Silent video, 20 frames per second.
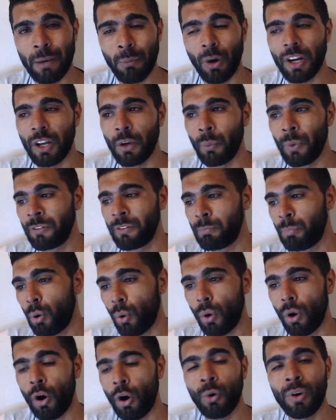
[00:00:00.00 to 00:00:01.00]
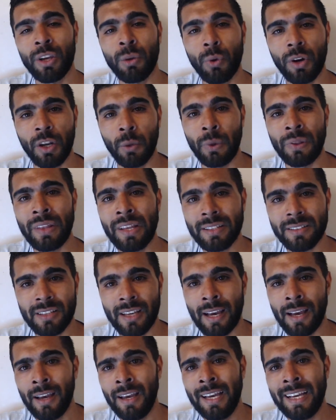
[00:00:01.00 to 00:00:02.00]
with Porto, he won it with
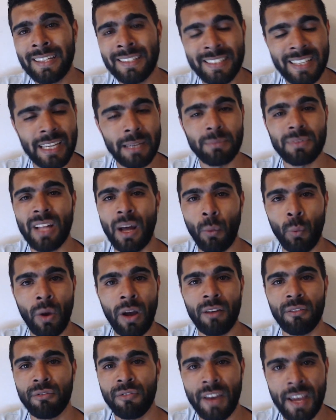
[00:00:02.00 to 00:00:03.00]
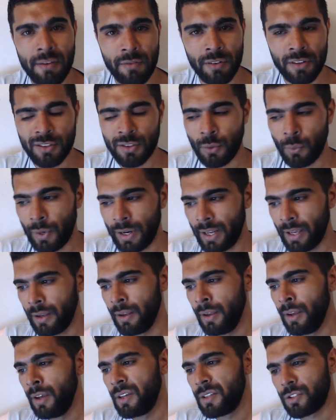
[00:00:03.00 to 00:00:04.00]
Inter, teams that weren't favoured to win it.
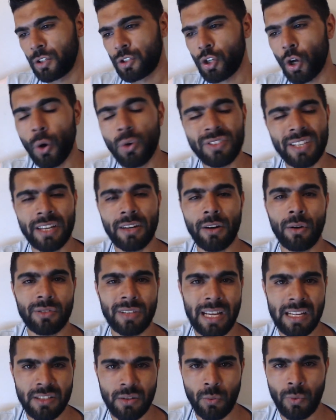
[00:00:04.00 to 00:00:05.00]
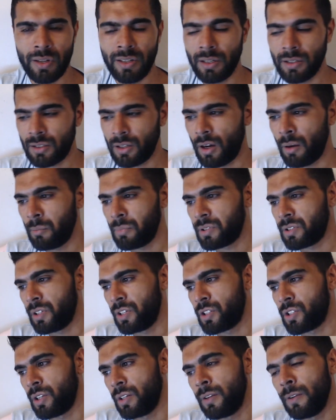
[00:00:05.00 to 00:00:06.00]
So Jose knows how to win this
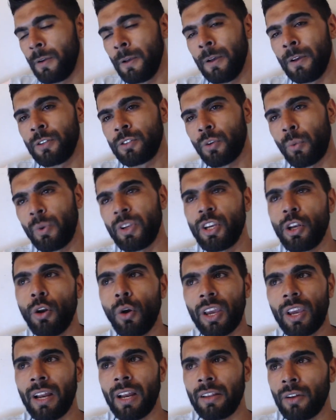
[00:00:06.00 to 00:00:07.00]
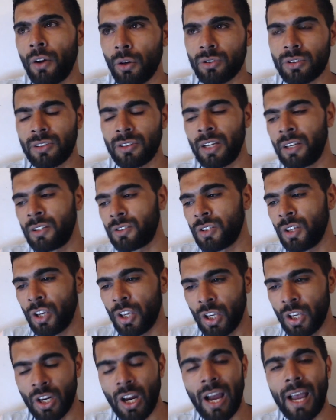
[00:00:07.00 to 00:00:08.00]
competition. So when you're looking at those things,
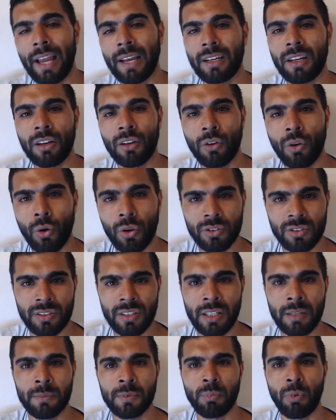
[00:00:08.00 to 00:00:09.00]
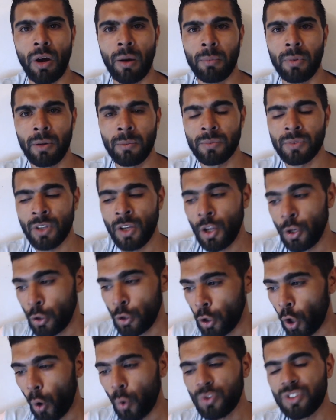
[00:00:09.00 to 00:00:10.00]
United can cause teams problems.
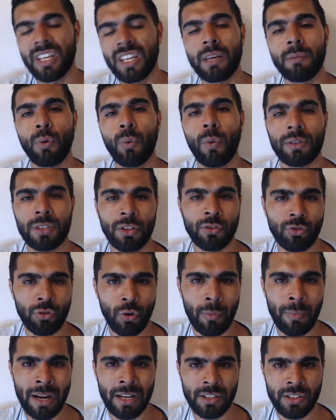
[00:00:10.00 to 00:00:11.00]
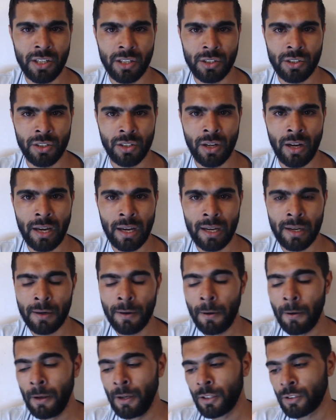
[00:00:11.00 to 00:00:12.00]
No team will want to draw Manchester United.
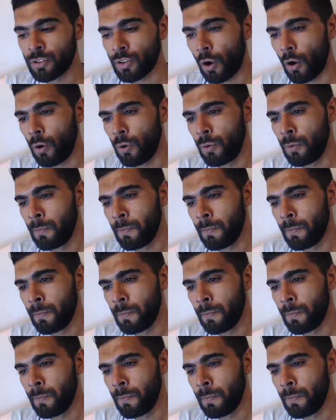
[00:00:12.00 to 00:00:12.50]
So